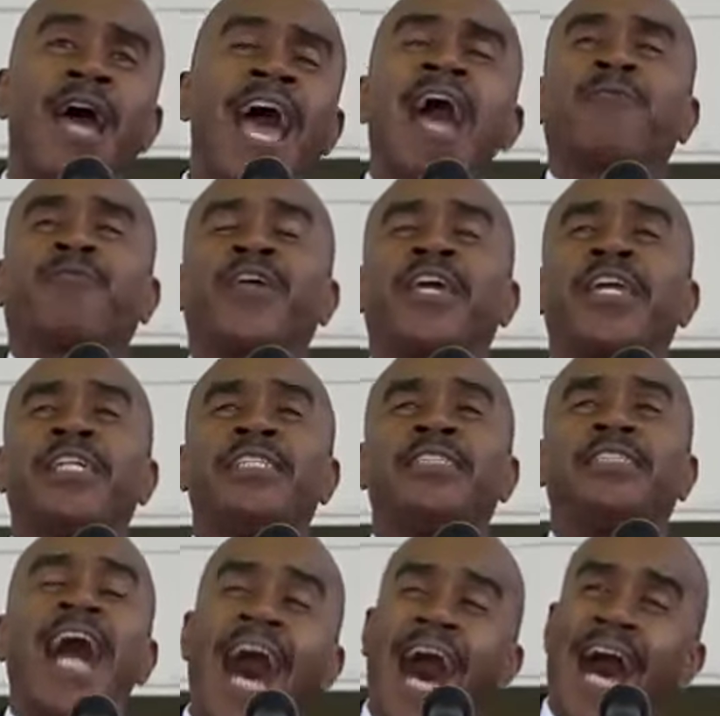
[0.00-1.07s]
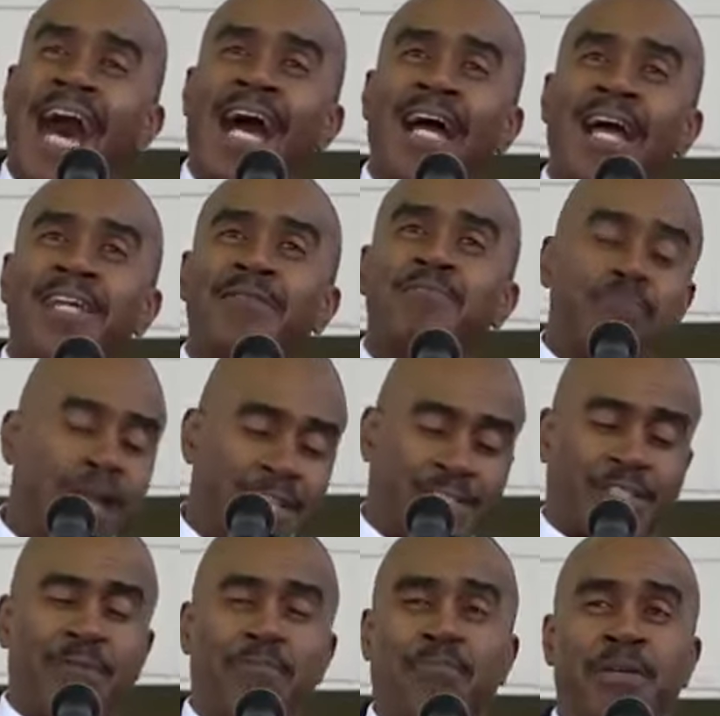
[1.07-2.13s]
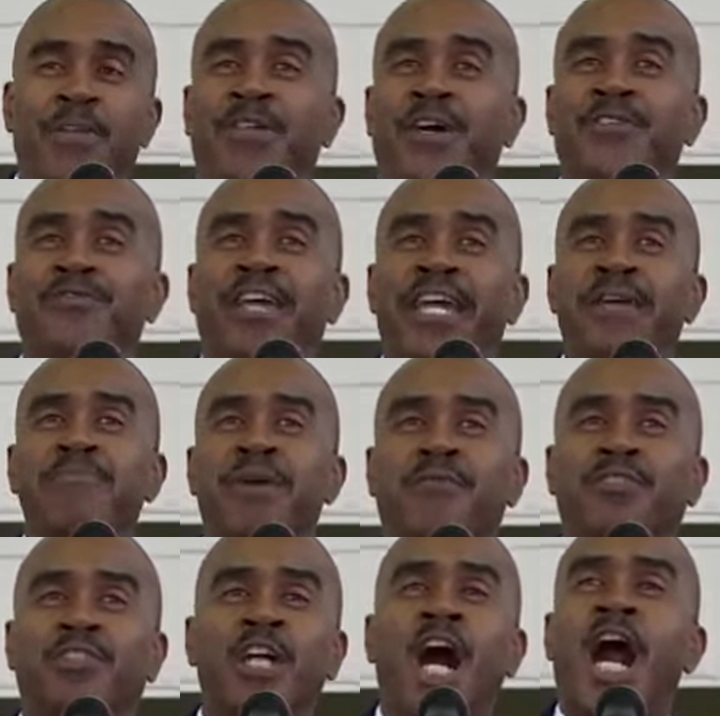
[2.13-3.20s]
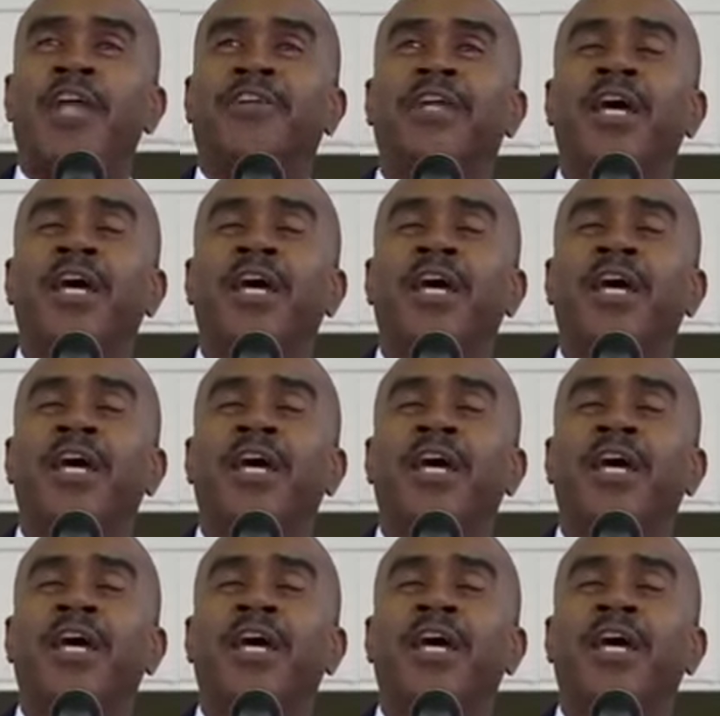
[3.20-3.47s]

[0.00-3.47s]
After he died, blessed be the name of God.